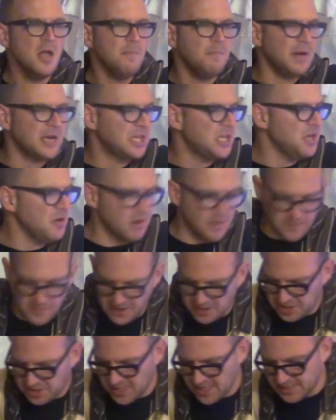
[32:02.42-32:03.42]
But Hue
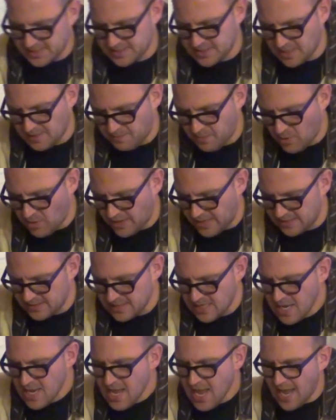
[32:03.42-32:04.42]
appreciates their point,
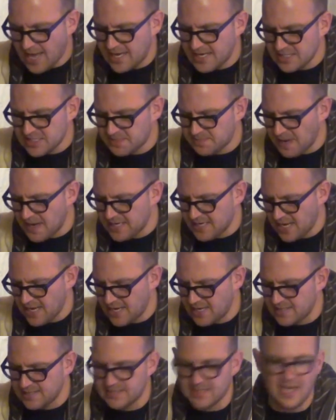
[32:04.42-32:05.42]
and has spent
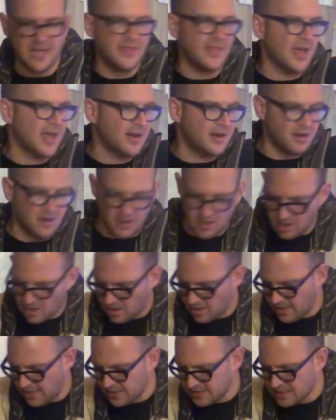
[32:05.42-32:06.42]
his, and then
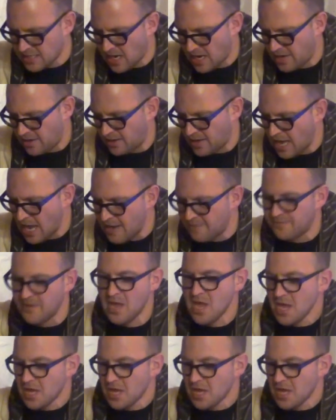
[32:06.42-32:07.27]
her, entire life